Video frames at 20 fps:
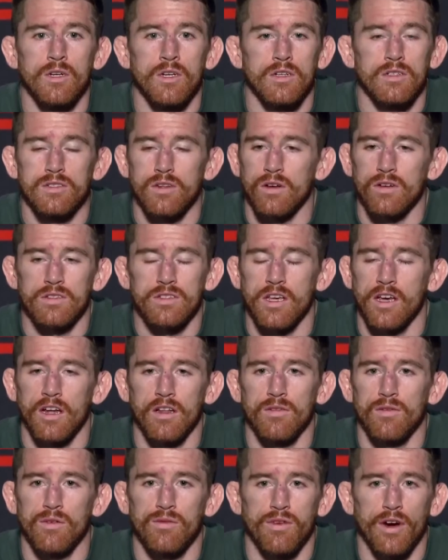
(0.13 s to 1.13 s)
Song's a hell
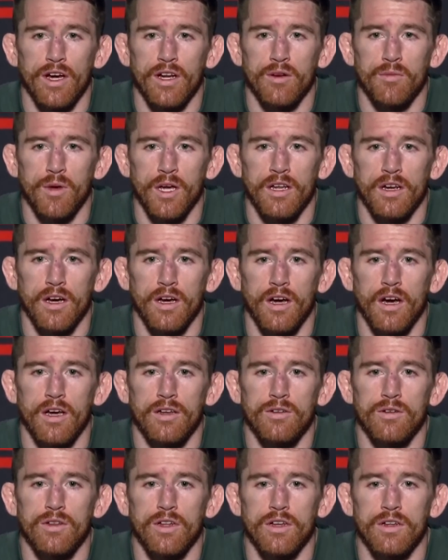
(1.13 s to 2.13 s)
of a fighter, man. I, I
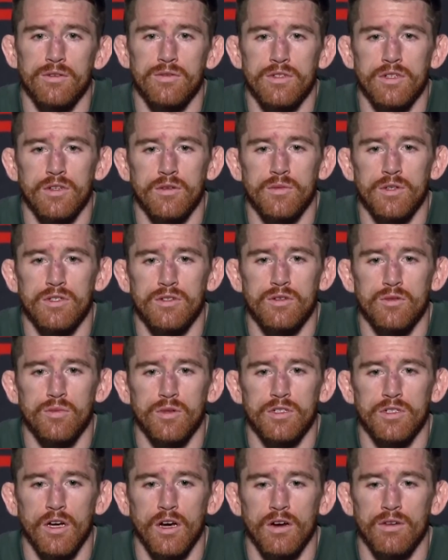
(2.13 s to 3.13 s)
knew that he was going to be super
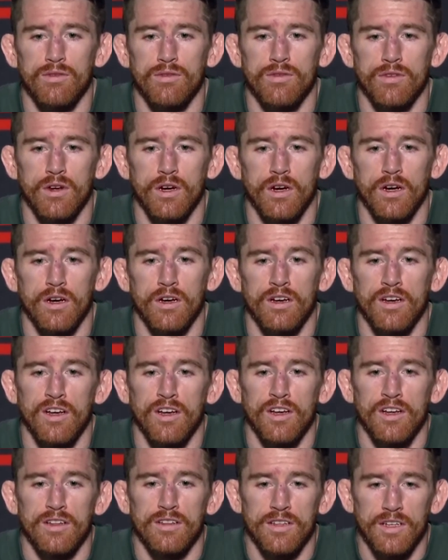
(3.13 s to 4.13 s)
tough. Uh,
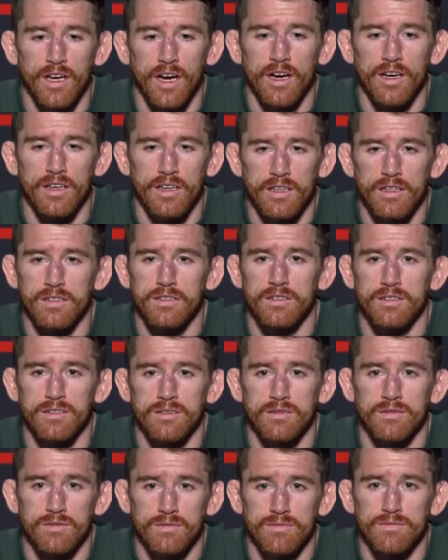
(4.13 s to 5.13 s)
the guy hits
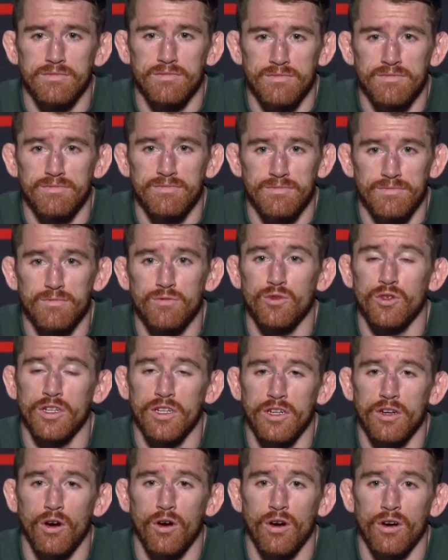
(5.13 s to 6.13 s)
really
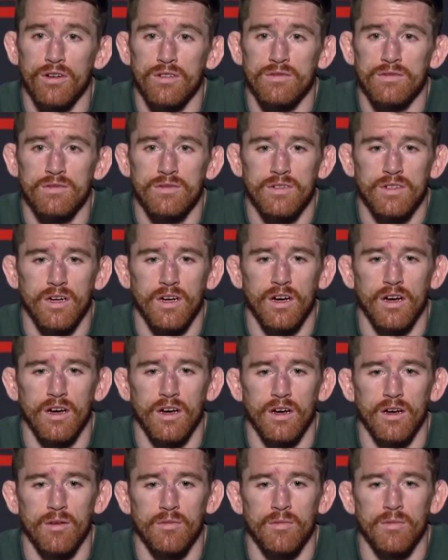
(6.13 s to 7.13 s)
hard,
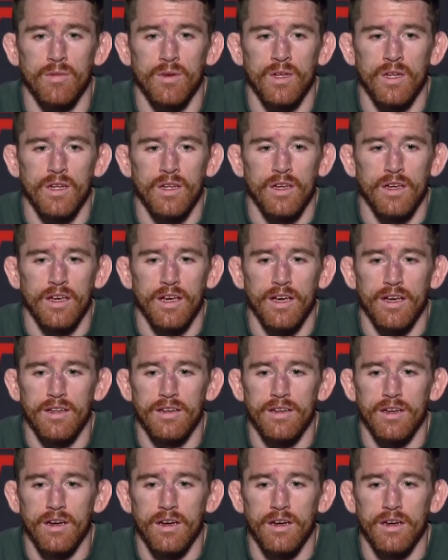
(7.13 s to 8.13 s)
um, and
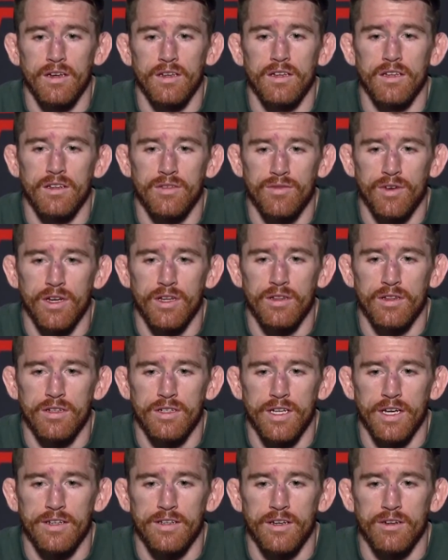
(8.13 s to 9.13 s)
uh, he defended the
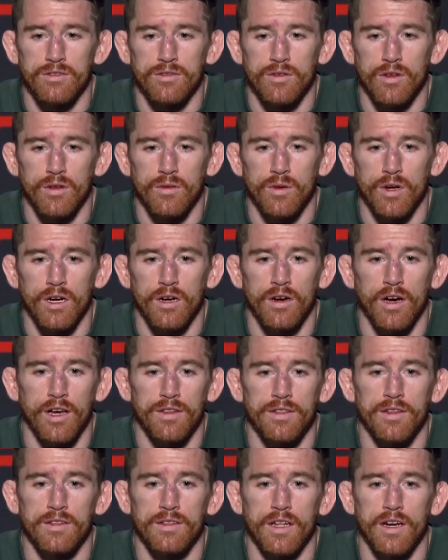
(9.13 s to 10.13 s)
takedowns really well. I
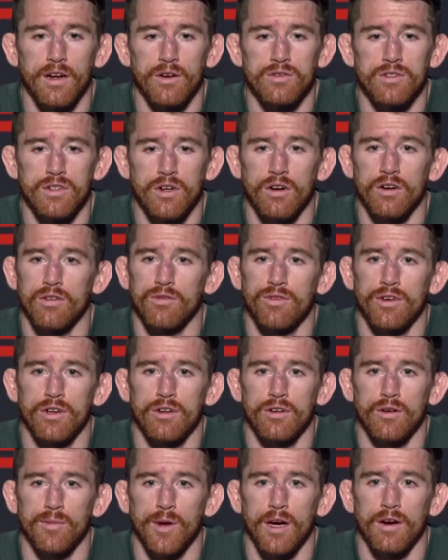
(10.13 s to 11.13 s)
think that I was starting to figure
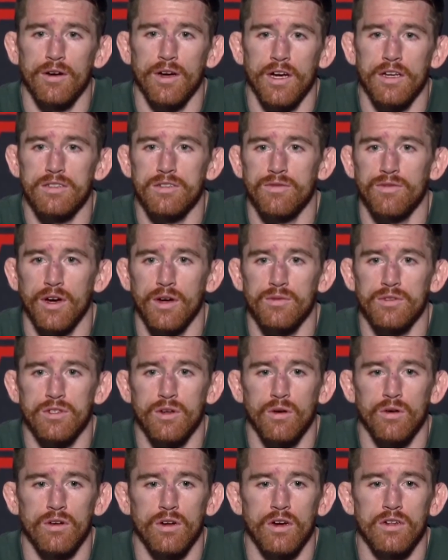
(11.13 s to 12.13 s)
him out as the fight was
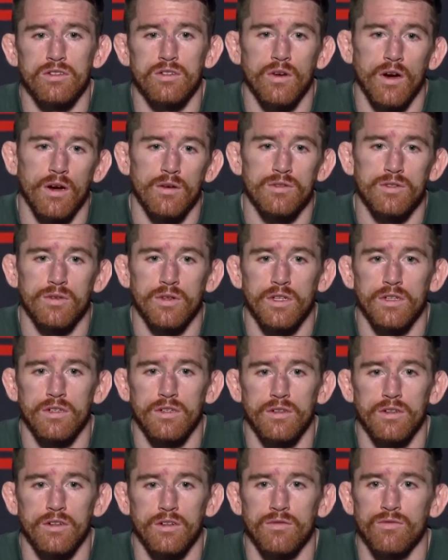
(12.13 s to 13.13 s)
going on, so I was really
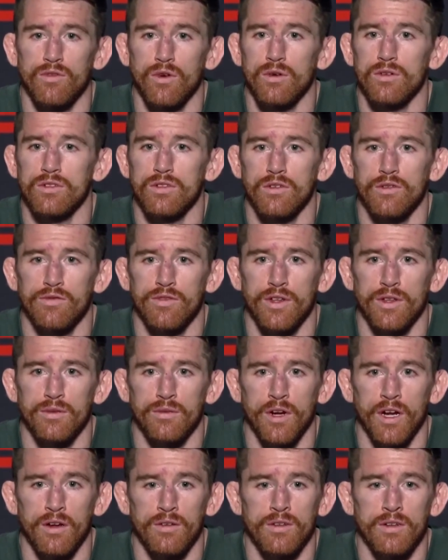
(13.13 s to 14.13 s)
looking forward to a fifth
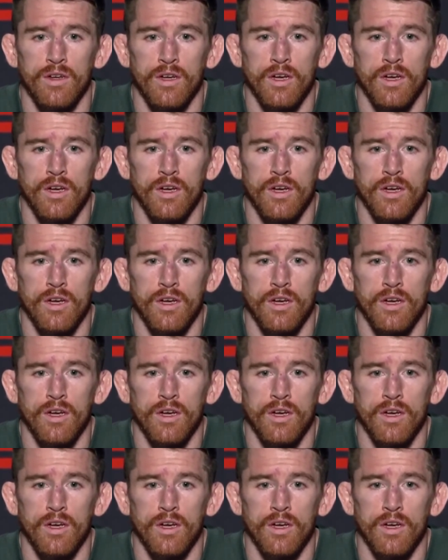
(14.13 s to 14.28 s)
round.